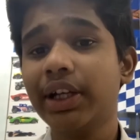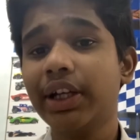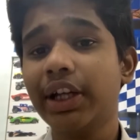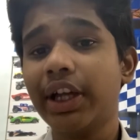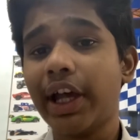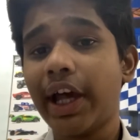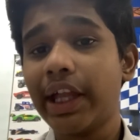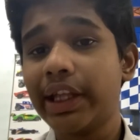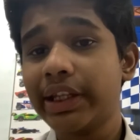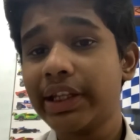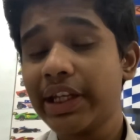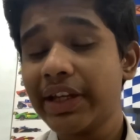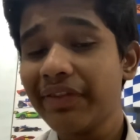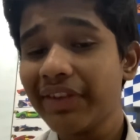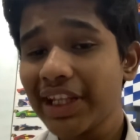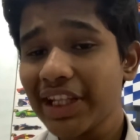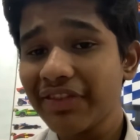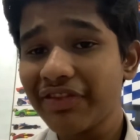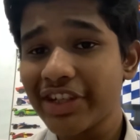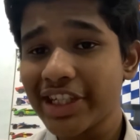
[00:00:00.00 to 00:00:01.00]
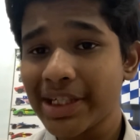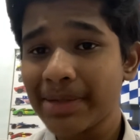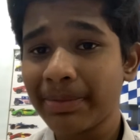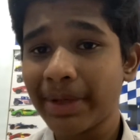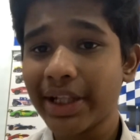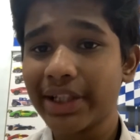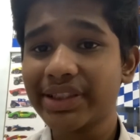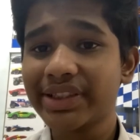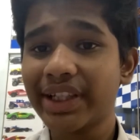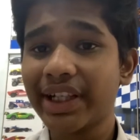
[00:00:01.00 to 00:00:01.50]
and even the
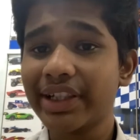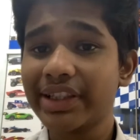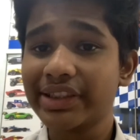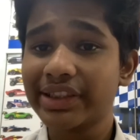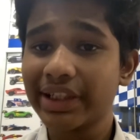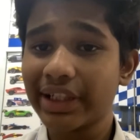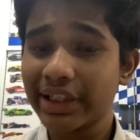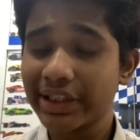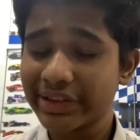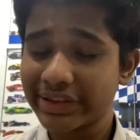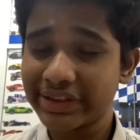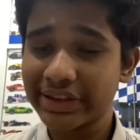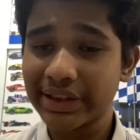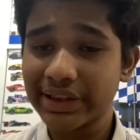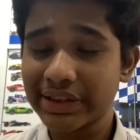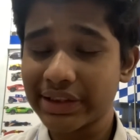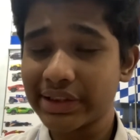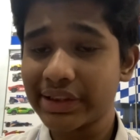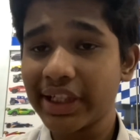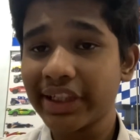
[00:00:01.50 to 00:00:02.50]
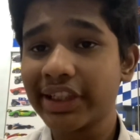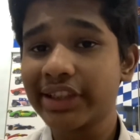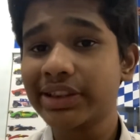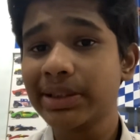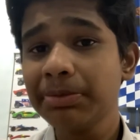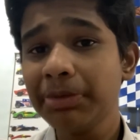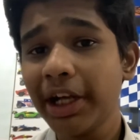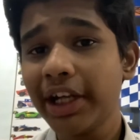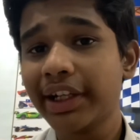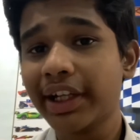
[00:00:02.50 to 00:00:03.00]
fisherman said the
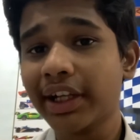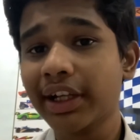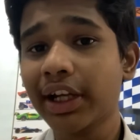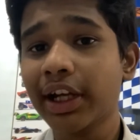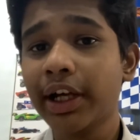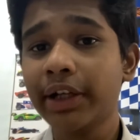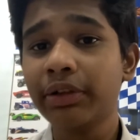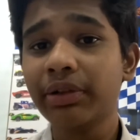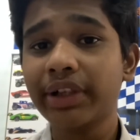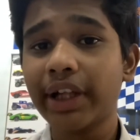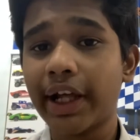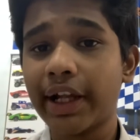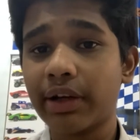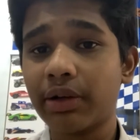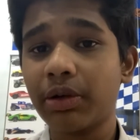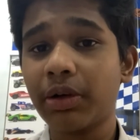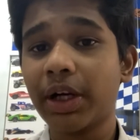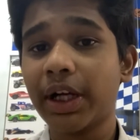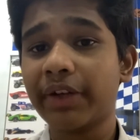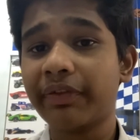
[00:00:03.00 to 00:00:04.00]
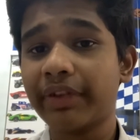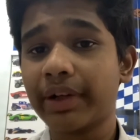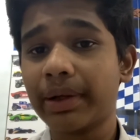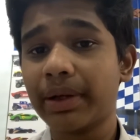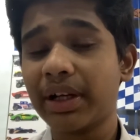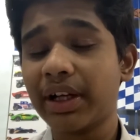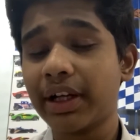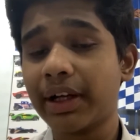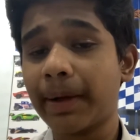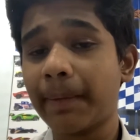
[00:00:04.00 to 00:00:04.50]
similar thing to Taro,
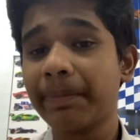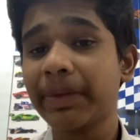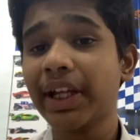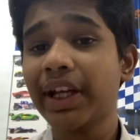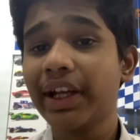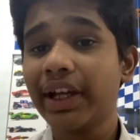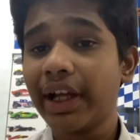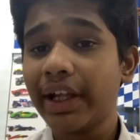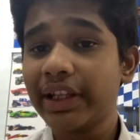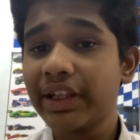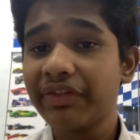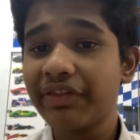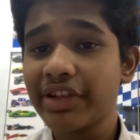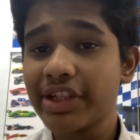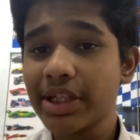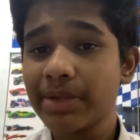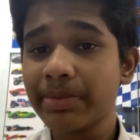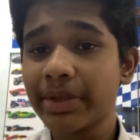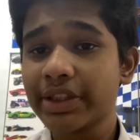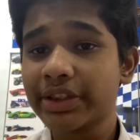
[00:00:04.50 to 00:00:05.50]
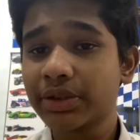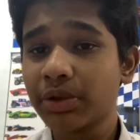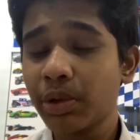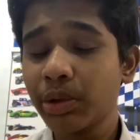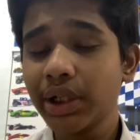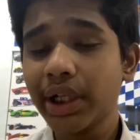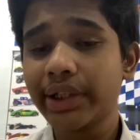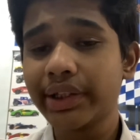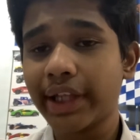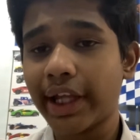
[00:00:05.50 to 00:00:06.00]
and the fisherman
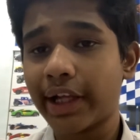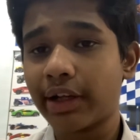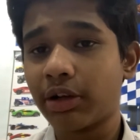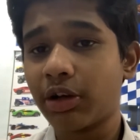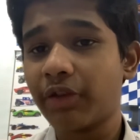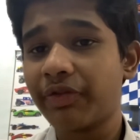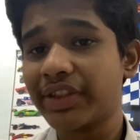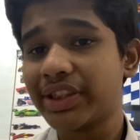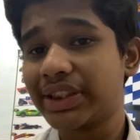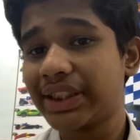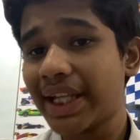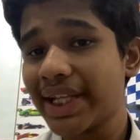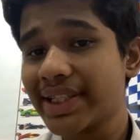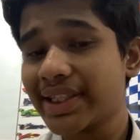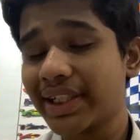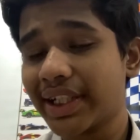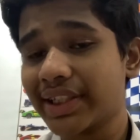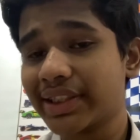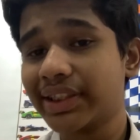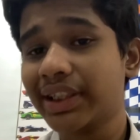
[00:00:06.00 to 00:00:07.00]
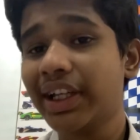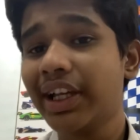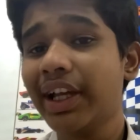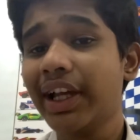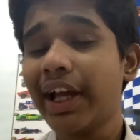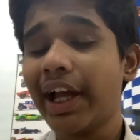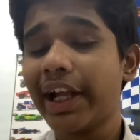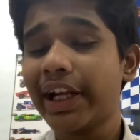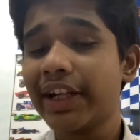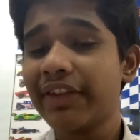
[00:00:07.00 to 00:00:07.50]
scolded Taro of his laziness,
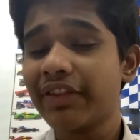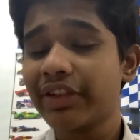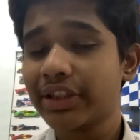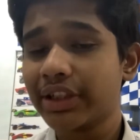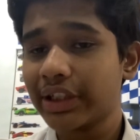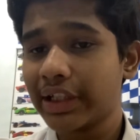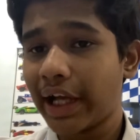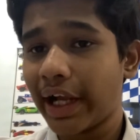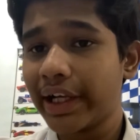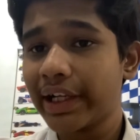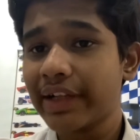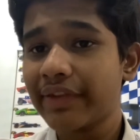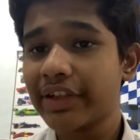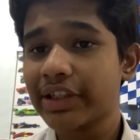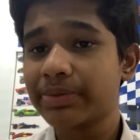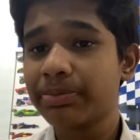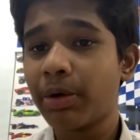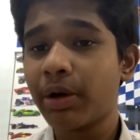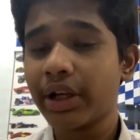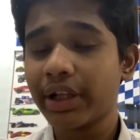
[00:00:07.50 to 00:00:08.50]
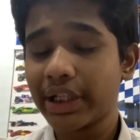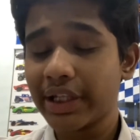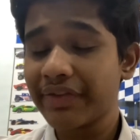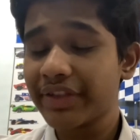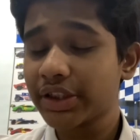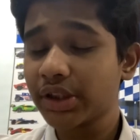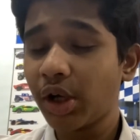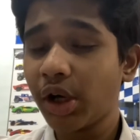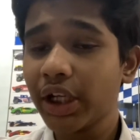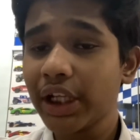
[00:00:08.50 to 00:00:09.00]
and he was
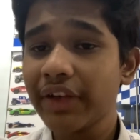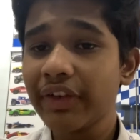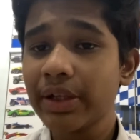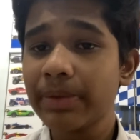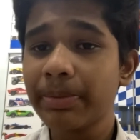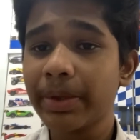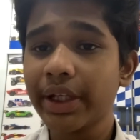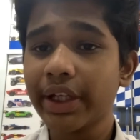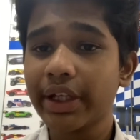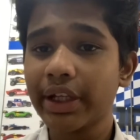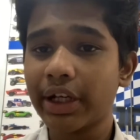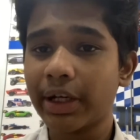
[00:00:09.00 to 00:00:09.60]
not even being